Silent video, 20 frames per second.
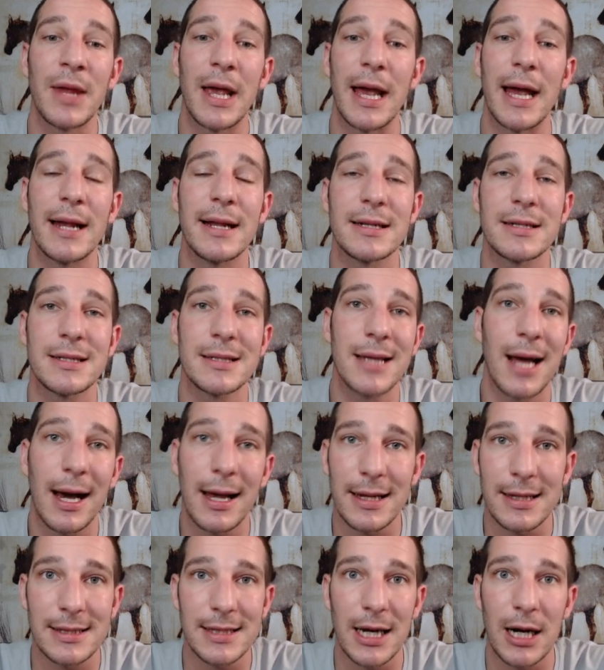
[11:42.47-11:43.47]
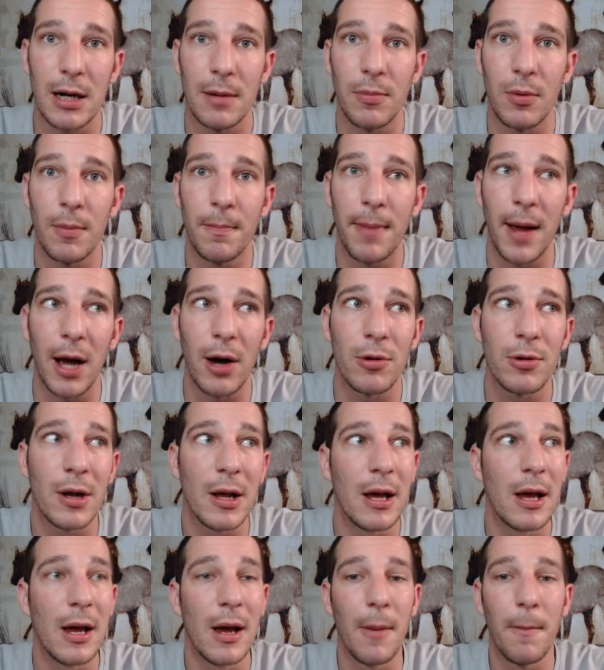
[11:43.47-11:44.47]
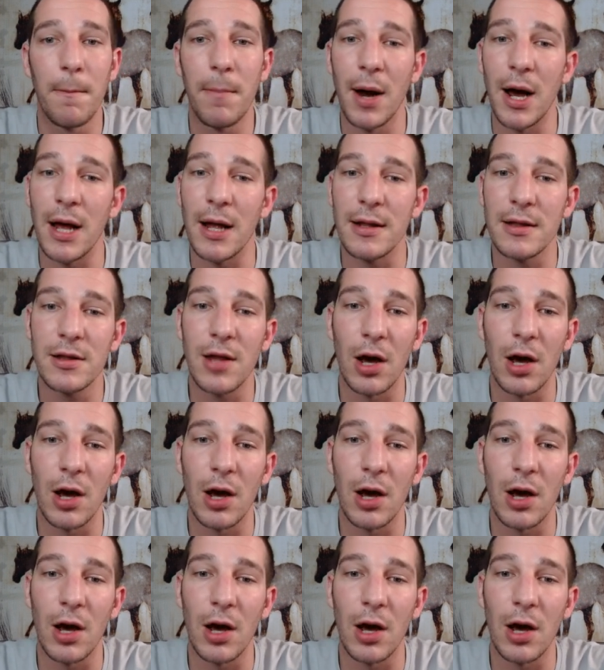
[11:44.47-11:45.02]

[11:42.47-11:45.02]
It is not a terrible belt, but